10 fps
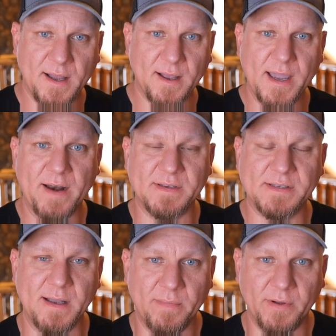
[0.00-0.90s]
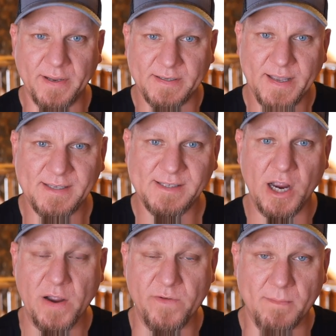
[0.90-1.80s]
kind of assembled. It takes
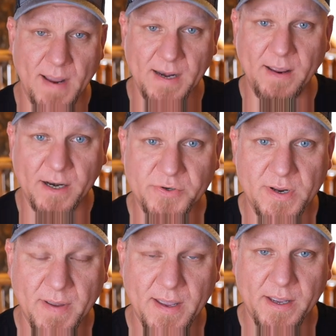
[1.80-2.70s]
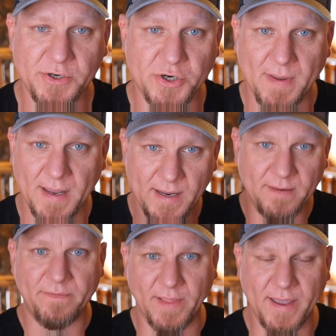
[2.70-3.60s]
care of your main entry page, your
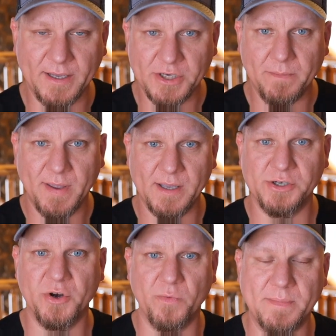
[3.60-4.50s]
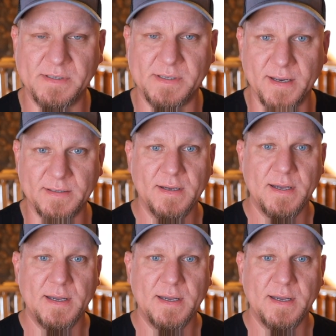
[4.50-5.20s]
main flagship page on your website